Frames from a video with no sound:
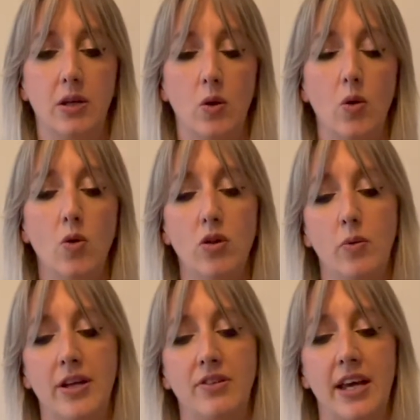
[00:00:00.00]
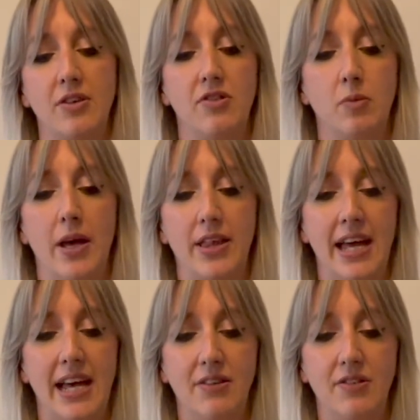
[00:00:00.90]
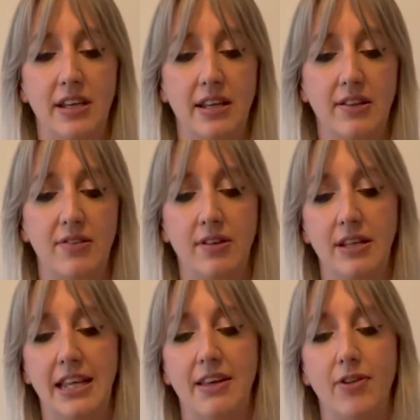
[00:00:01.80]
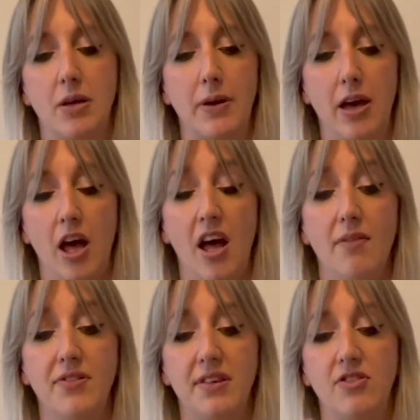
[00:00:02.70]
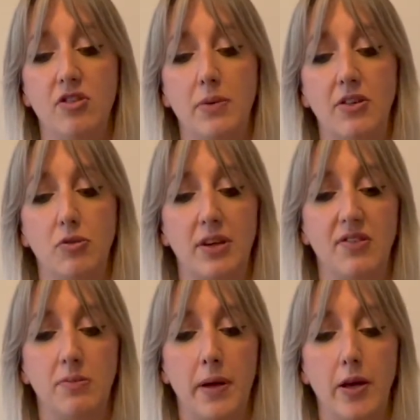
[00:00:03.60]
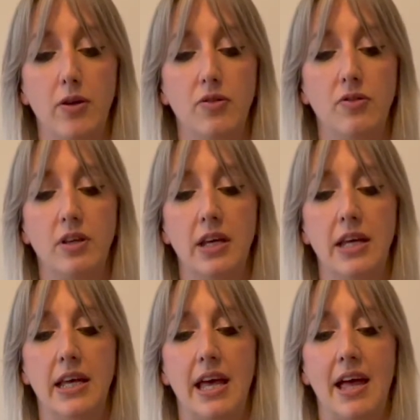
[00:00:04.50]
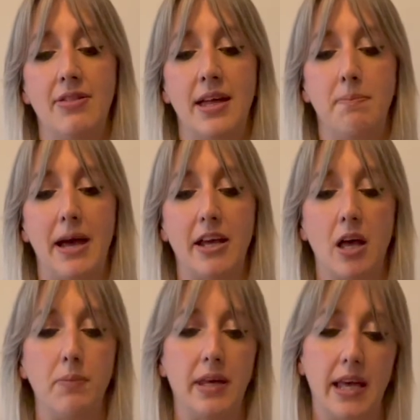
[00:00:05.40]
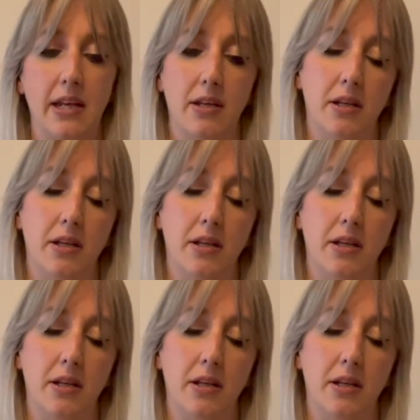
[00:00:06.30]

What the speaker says: all the way down to where the hand is, leaving about 1/2 centimetre exposed, and then back up again,